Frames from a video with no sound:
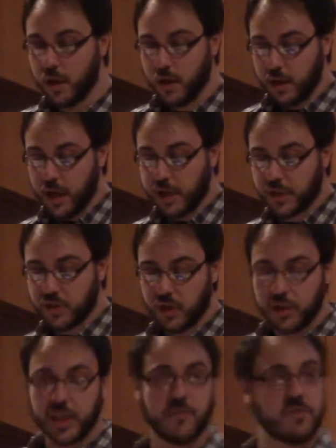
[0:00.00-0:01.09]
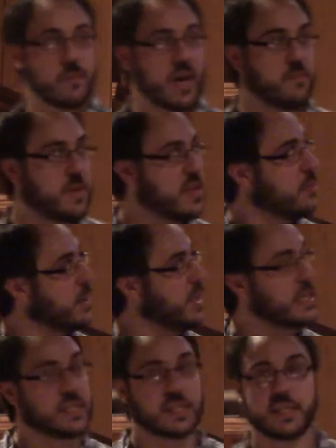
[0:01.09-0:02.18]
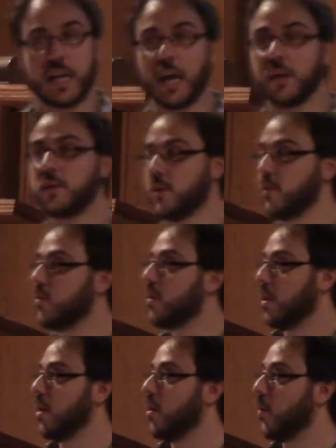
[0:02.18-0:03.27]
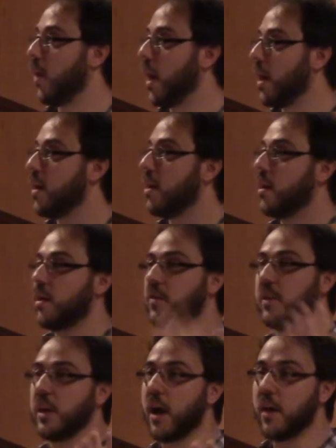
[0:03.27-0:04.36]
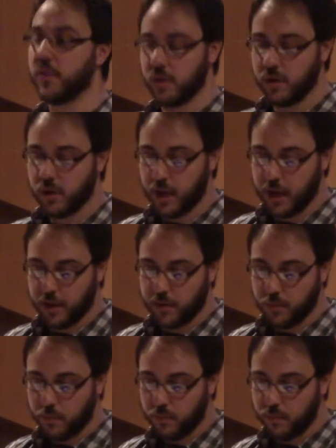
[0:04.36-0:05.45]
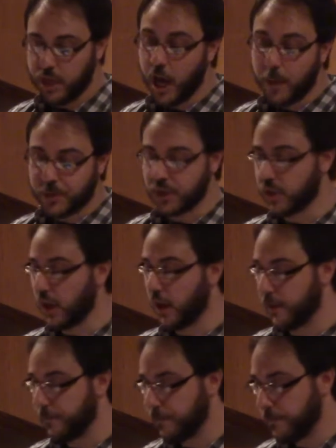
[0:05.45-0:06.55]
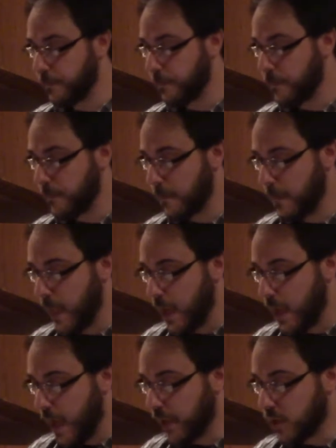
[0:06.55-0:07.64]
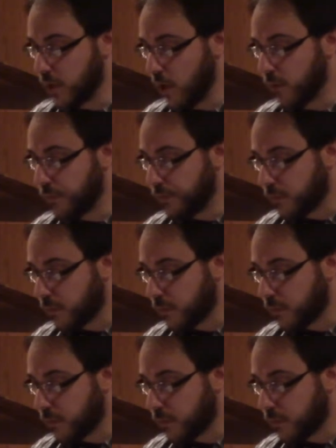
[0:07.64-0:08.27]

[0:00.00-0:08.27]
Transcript: not necessarily give you my opinion, but at least tell you what the options are. And so